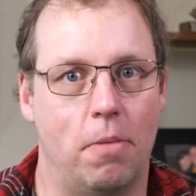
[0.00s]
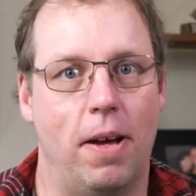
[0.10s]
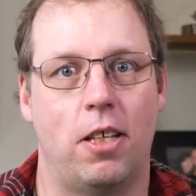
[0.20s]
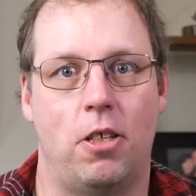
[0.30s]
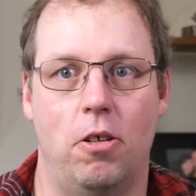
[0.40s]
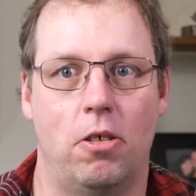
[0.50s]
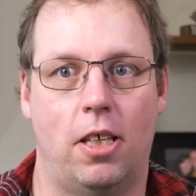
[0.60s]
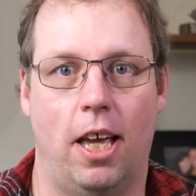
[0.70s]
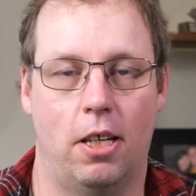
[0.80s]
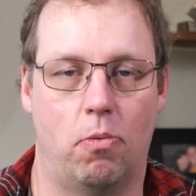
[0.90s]
the best use
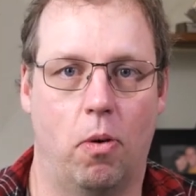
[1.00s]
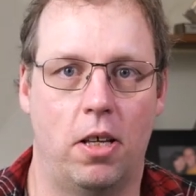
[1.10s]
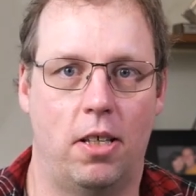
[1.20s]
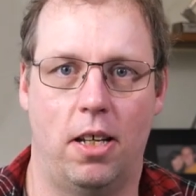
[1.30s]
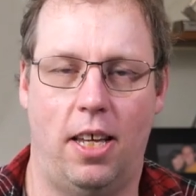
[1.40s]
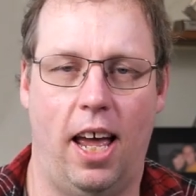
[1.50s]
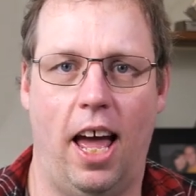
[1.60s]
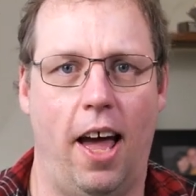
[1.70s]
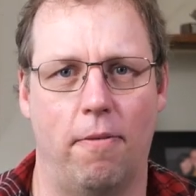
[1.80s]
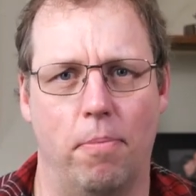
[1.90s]
case wasn't to
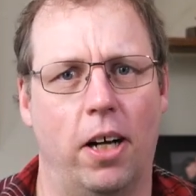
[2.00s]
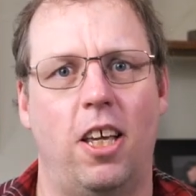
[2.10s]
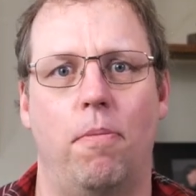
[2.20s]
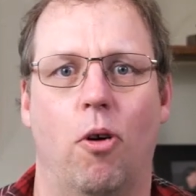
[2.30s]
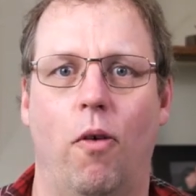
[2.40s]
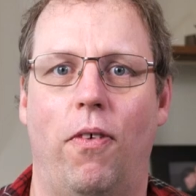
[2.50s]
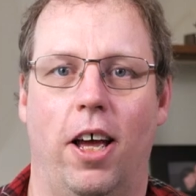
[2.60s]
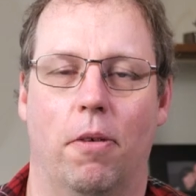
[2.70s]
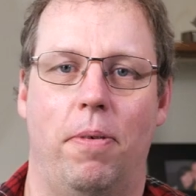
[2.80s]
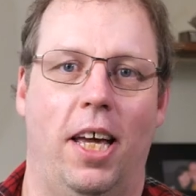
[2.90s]
have monkey
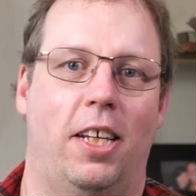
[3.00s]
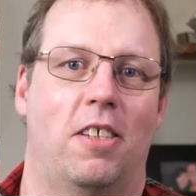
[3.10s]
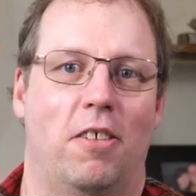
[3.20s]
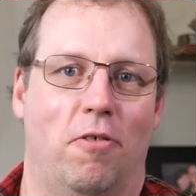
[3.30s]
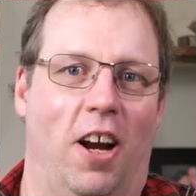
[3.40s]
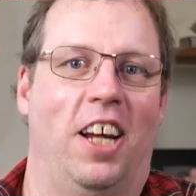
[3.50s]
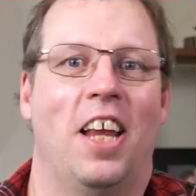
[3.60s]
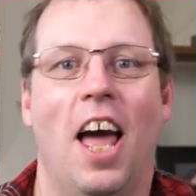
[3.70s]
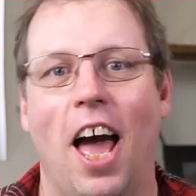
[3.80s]
profile pics, right?